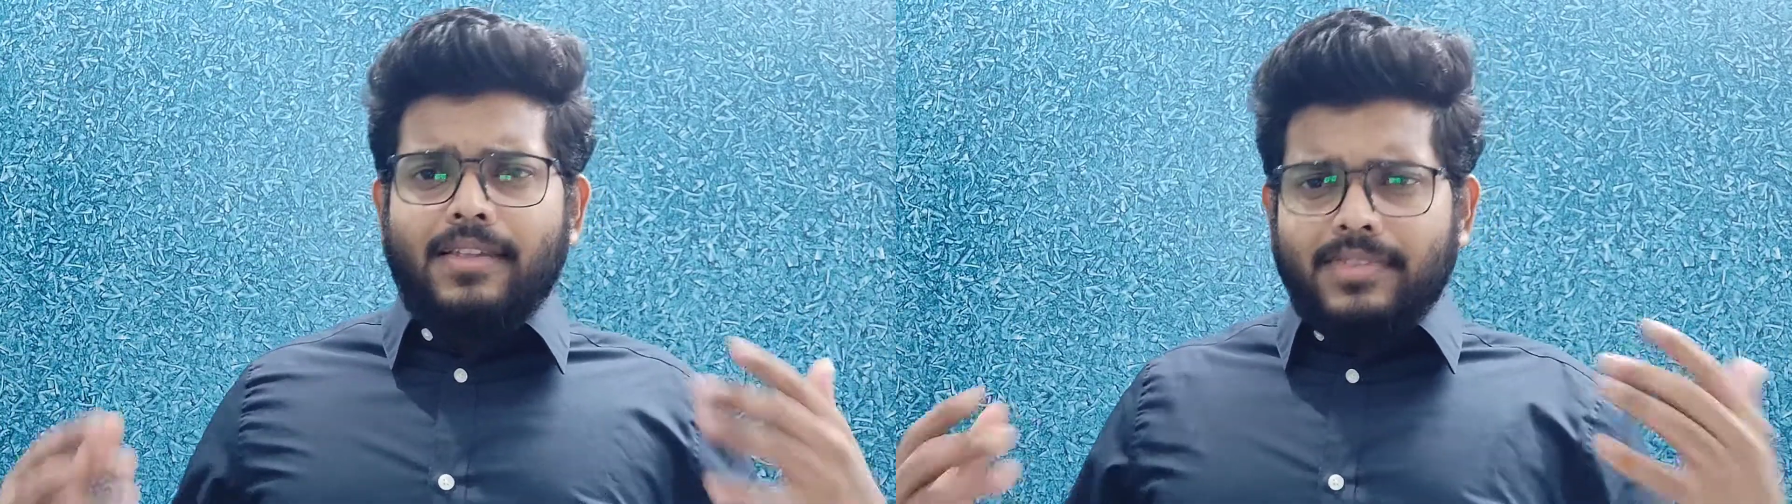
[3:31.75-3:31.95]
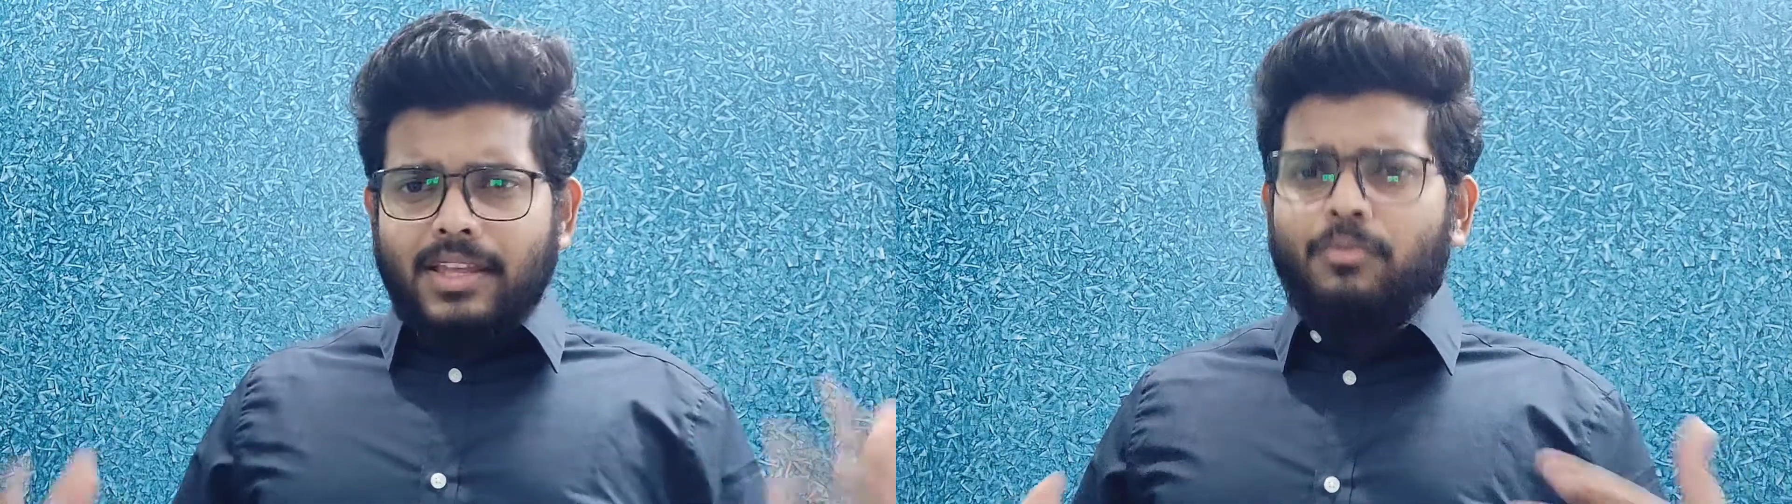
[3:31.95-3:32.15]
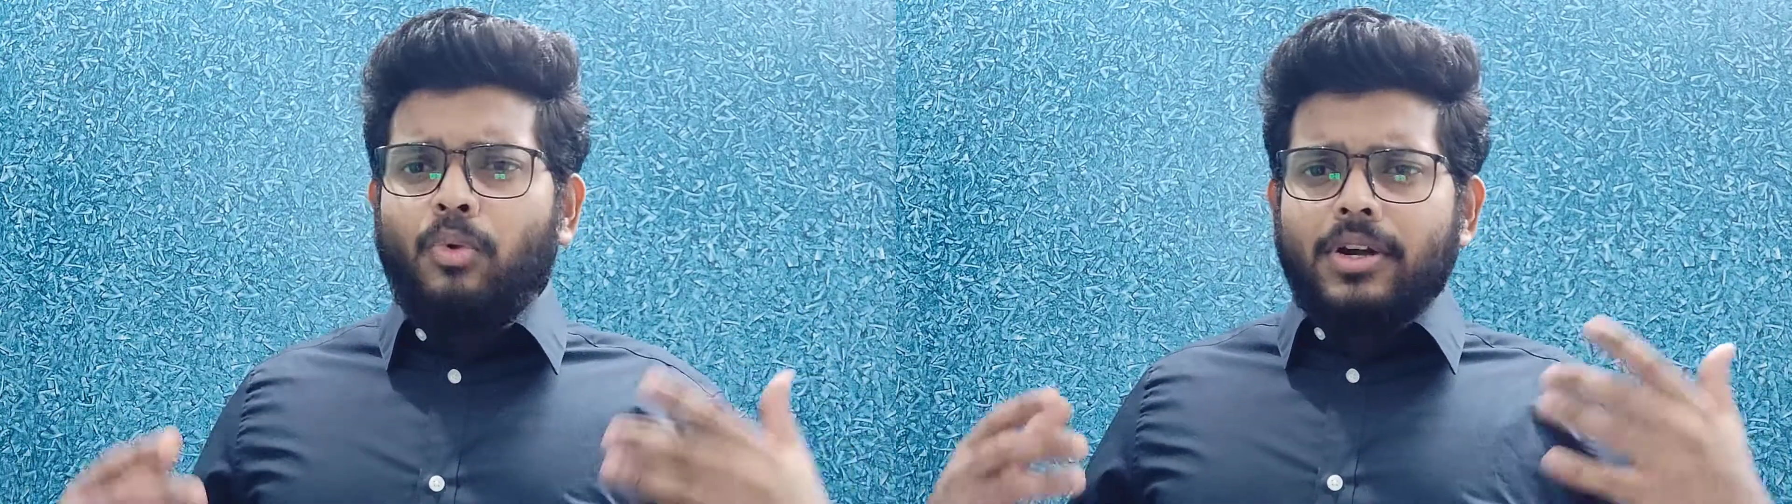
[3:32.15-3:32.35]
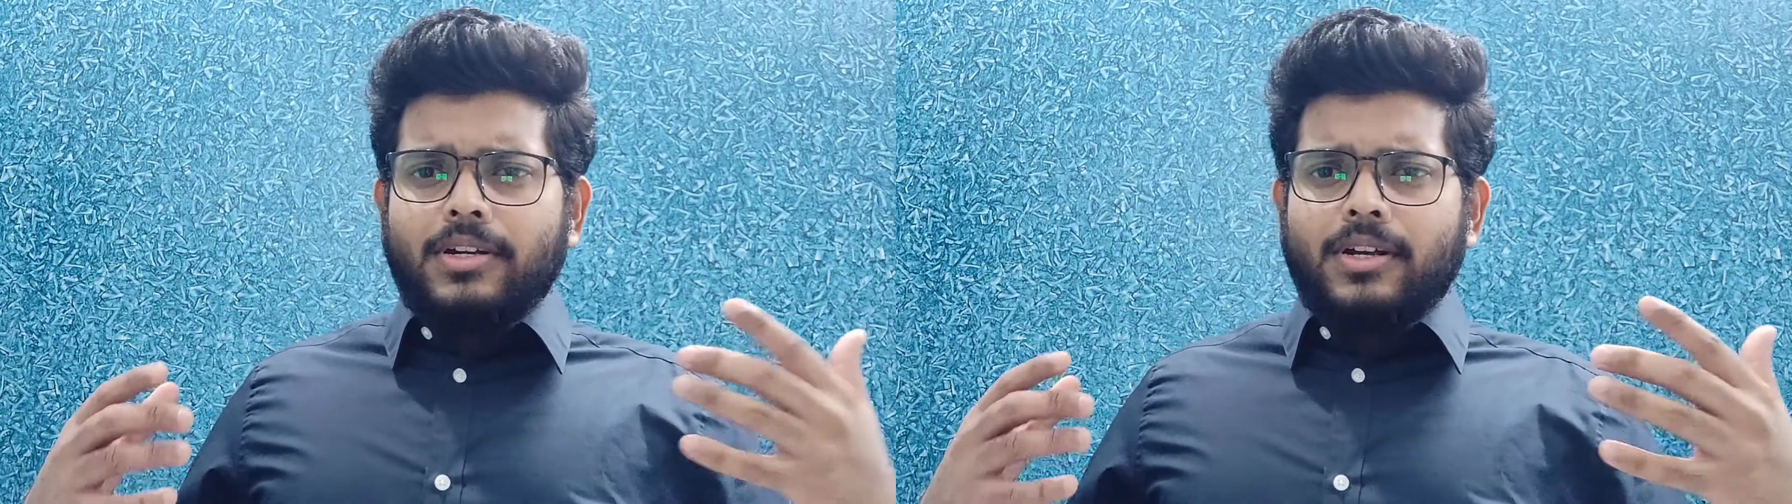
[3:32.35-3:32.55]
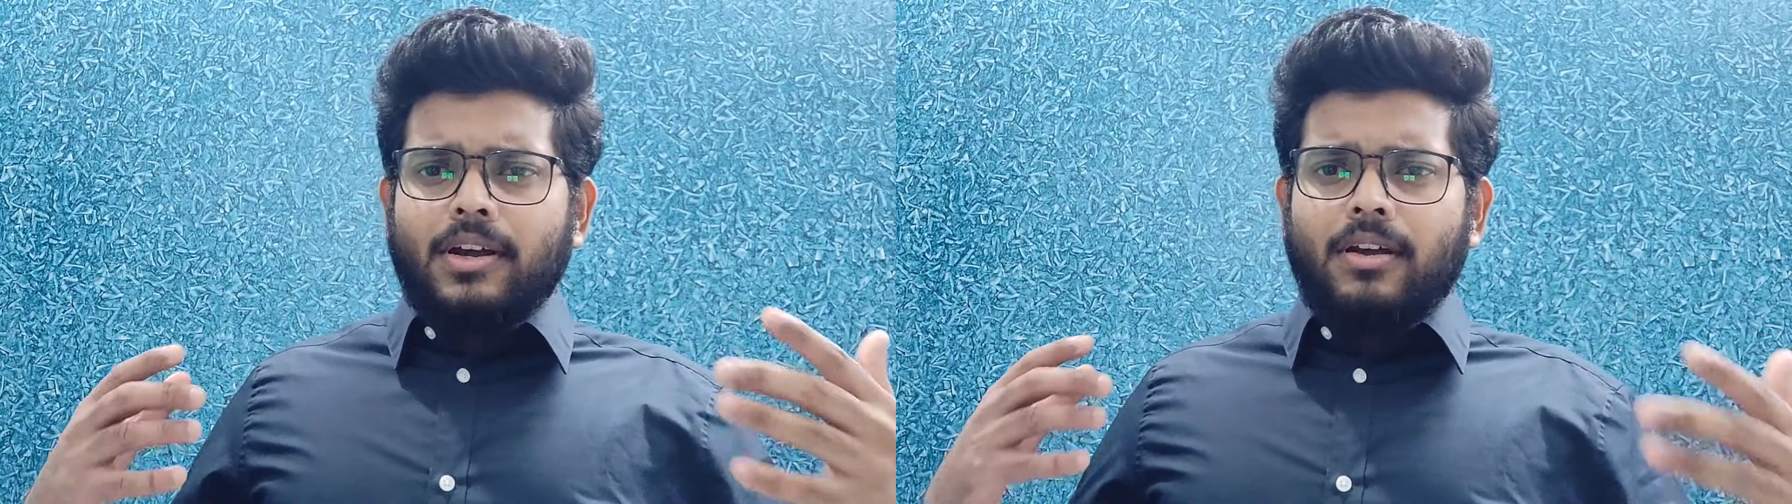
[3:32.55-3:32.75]
then
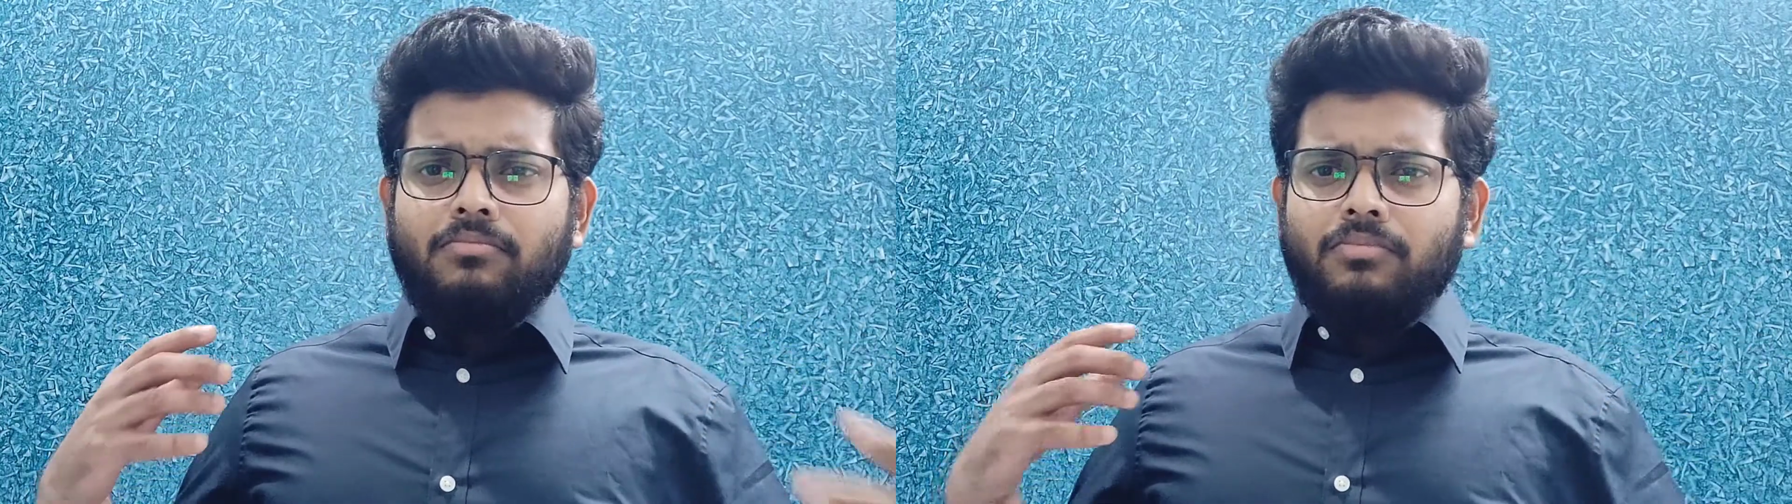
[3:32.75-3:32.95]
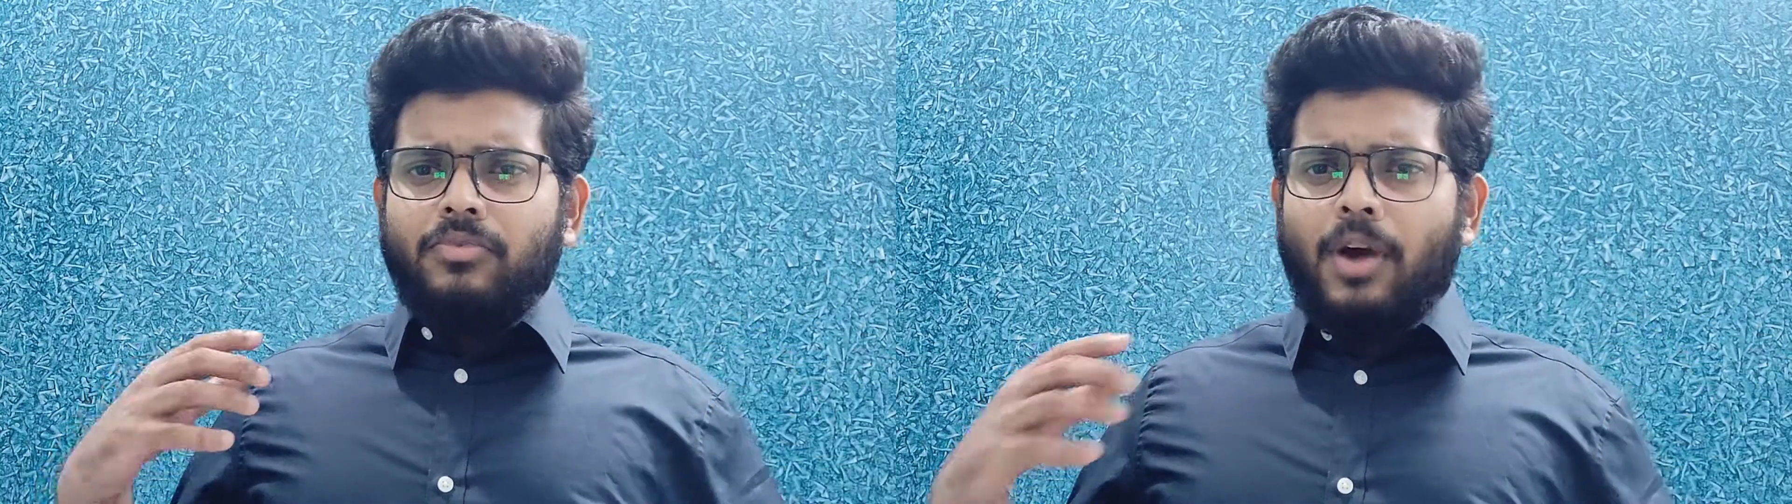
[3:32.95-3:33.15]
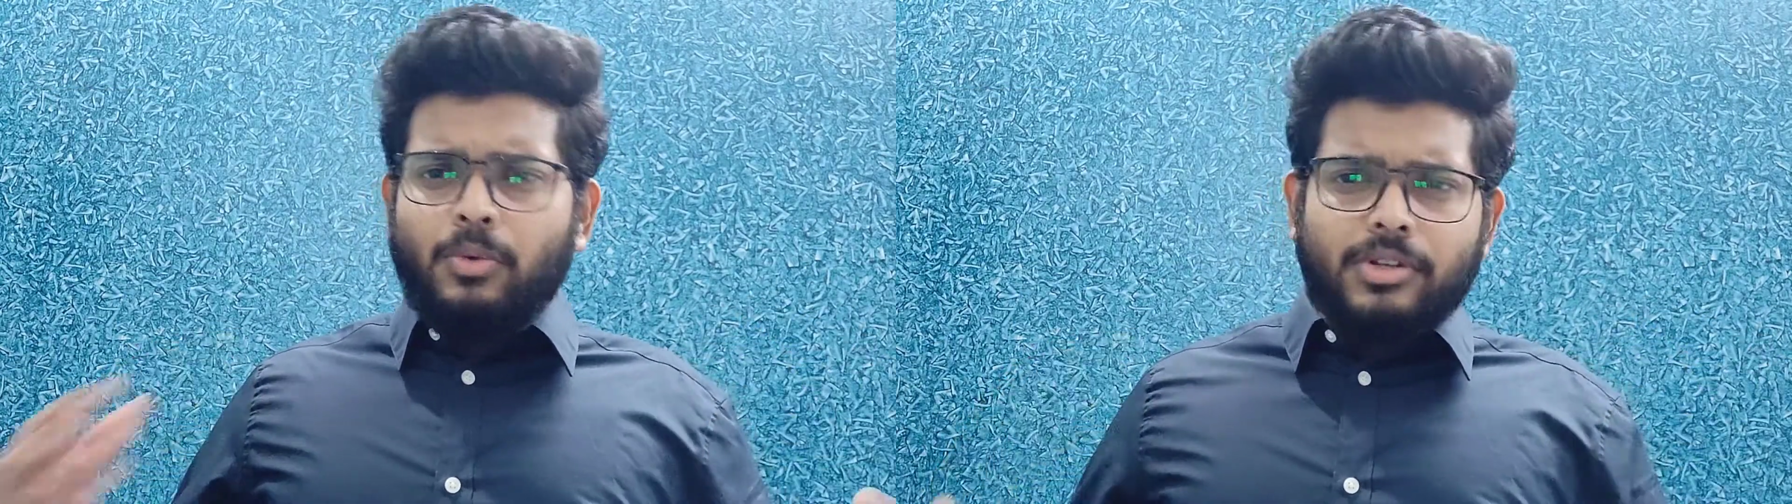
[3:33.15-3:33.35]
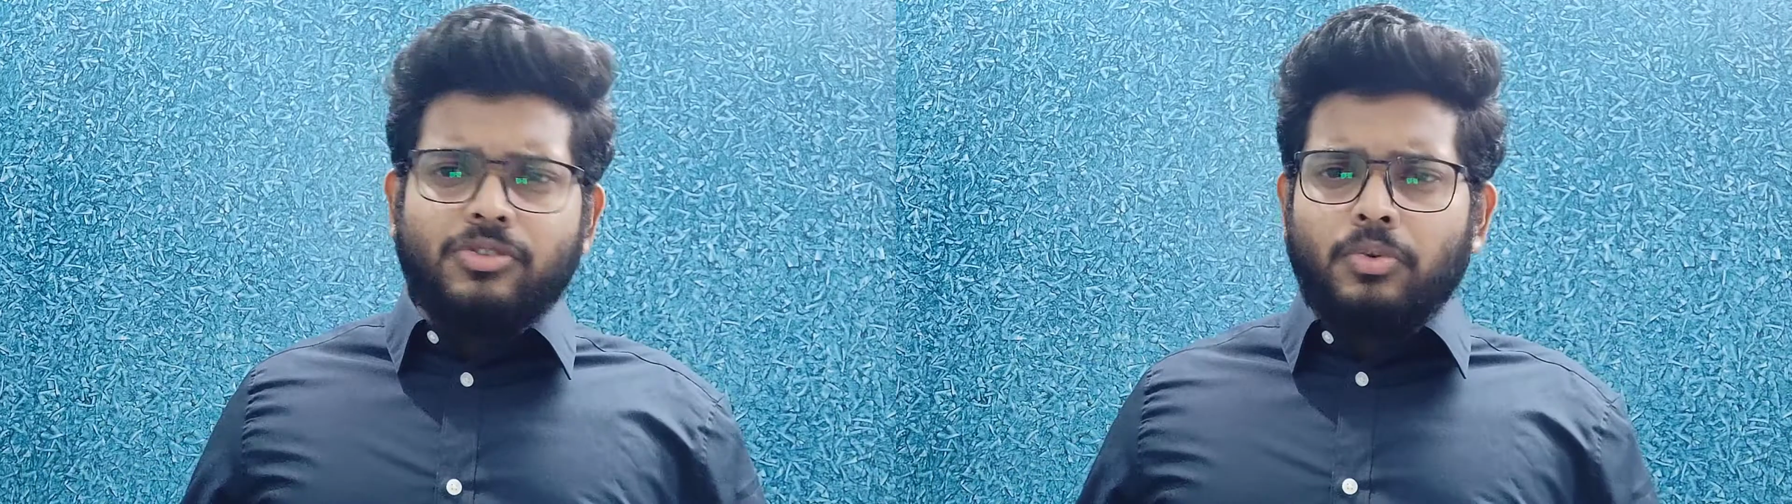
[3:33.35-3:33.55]
what founders